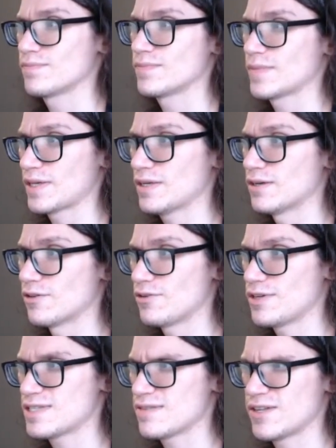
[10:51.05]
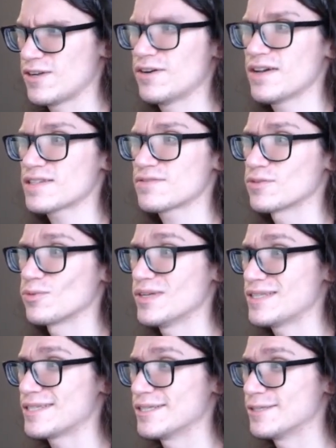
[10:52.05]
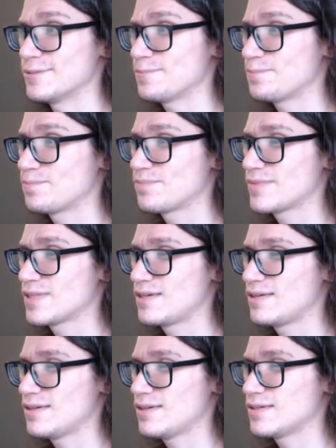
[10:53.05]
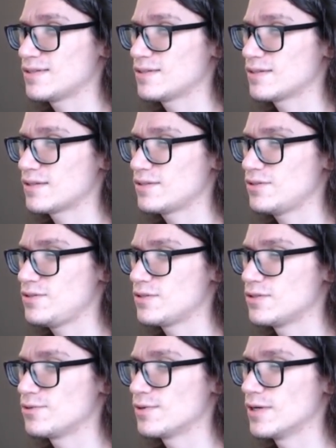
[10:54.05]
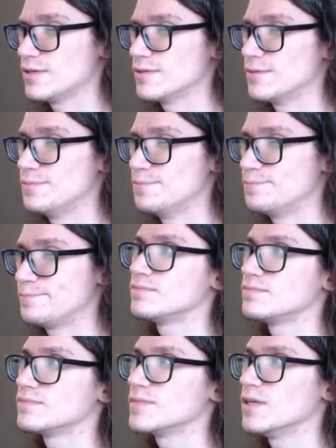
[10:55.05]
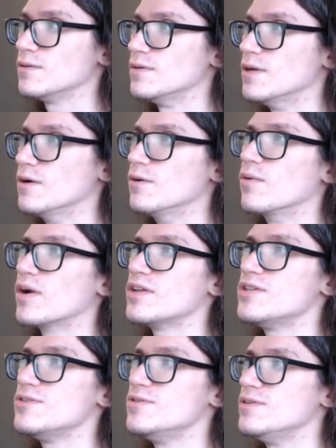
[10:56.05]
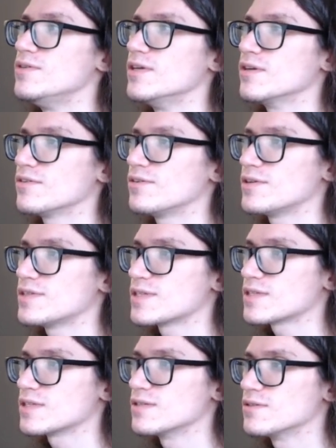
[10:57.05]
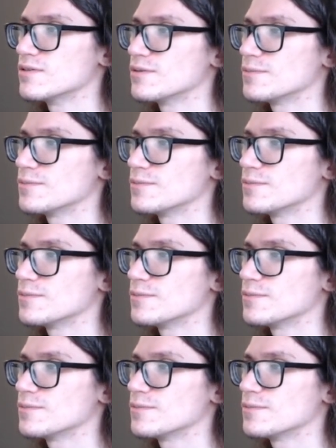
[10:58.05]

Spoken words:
Again, on 3700X for 110. I know you can do 100. Oh no, what did you do to your 3600?